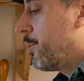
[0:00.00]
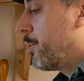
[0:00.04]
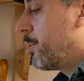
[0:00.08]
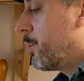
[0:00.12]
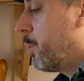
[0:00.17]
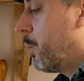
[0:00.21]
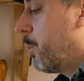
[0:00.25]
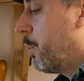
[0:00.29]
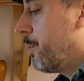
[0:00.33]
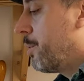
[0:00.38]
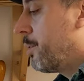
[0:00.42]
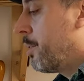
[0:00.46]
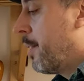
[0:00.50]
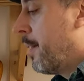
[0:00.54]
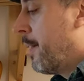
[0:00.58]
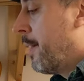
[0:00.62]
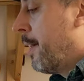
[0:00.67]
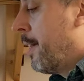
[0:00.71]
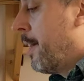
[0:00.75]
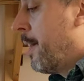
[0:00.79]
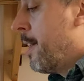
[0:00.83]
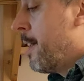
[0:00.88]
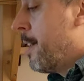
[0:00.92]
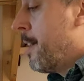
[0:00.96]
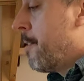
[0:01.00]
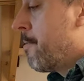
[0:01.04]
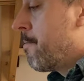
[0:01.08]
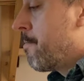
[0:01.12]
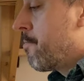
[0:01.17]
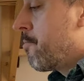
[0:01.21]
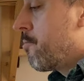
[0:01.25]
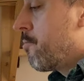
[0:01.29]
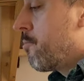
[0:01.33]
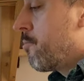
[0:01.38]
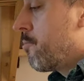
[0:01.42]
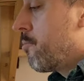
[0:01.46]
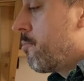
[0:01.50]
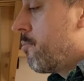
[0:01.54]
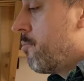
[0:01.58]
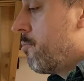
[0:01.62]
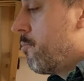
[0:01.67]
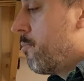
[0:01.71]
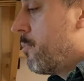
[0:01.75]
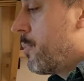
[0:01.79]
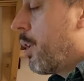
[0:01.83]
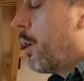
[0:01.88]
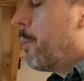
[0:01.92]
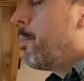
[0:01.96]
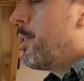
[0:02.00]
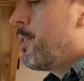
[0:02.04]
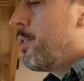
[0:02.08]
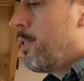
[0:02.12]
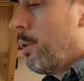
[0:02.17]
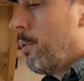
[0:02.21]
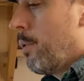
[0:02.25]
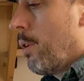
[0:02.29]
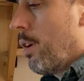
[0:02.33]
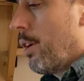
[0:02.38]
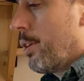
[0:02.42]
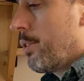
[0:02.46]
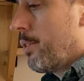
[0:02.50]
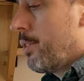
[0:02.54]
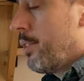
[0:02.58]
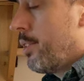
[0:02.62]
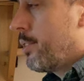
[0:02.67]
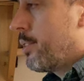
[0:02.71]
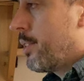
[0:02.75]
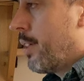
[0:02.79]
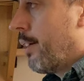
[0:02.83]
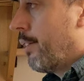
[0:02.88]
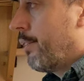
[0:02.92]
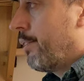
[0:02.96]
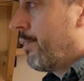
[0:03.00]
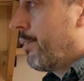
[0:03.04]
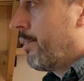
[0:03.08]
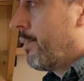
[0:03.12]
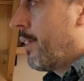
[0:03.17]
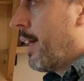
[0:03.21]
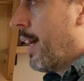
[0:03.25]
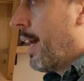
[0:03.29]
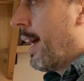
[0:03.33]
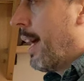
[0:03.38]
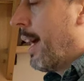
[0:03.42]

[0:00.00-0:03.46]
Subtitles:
saws, don't be too hard on yourself.